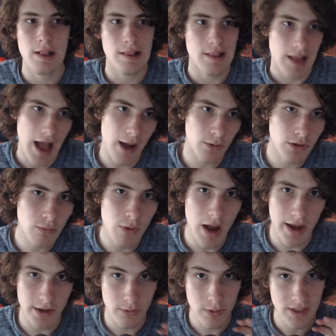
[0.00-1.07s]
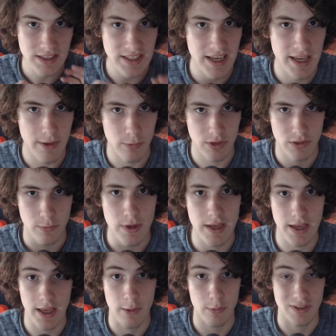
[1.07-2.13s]
I don't want to say he was
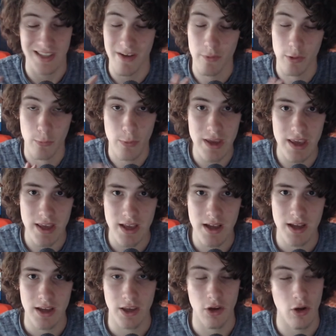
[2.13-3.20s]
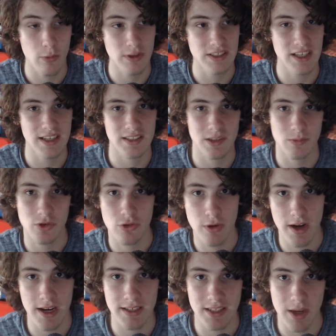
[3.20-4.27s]
weak. He was never weak. He always had some
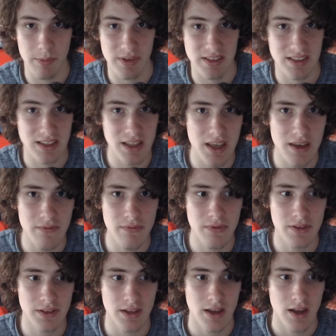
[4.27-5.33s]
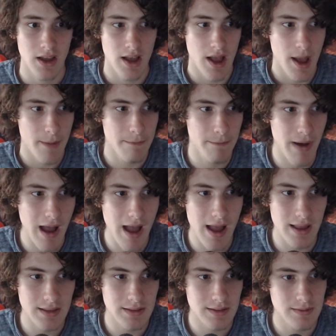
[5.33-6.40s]
tricks up his sleeves.
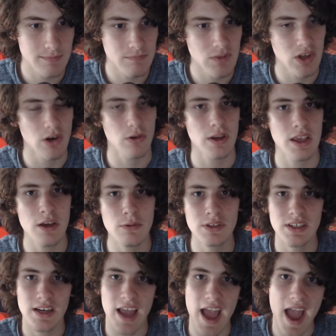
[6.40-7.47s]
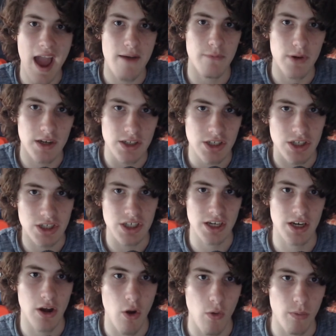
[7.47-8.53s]
But, you know, he was an average shinobi.